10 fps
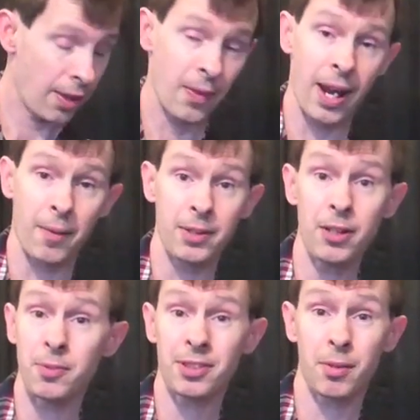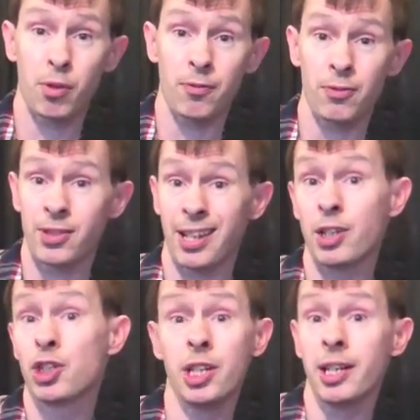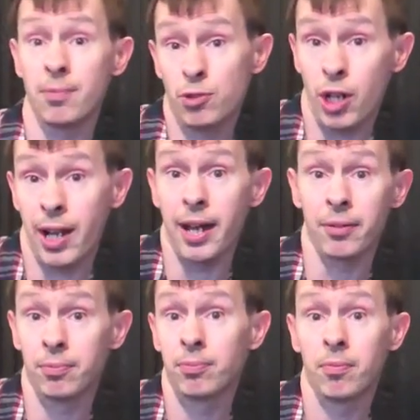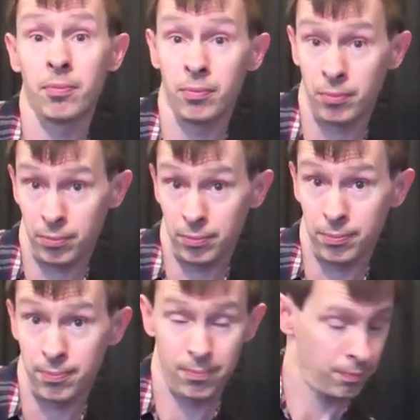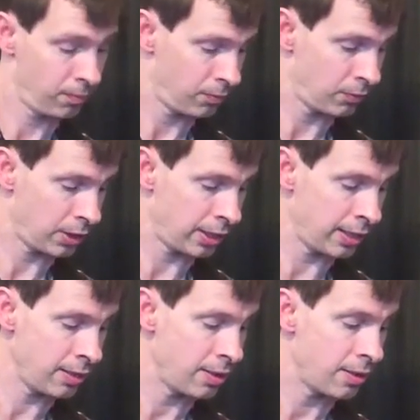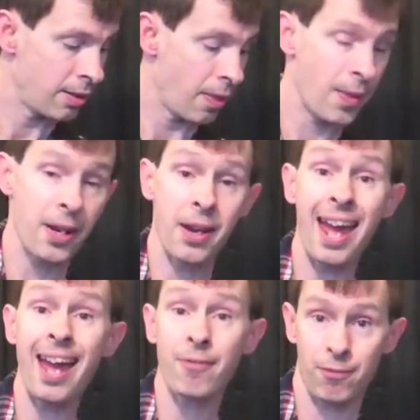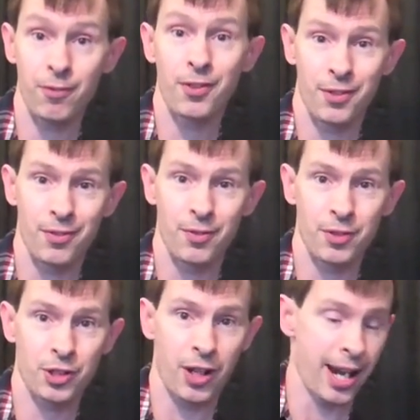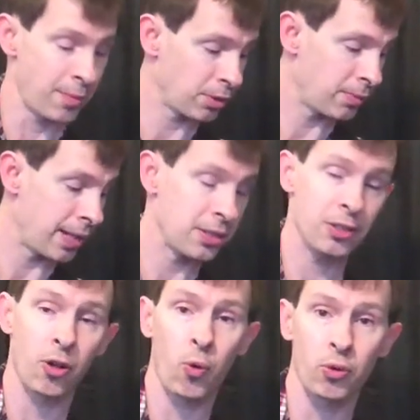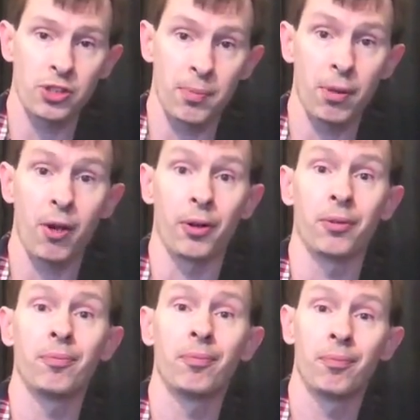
Then I'm here, I'm just coming off of, say, a G triad, okay? Then an F triad, I'm coming down here a whole step lower.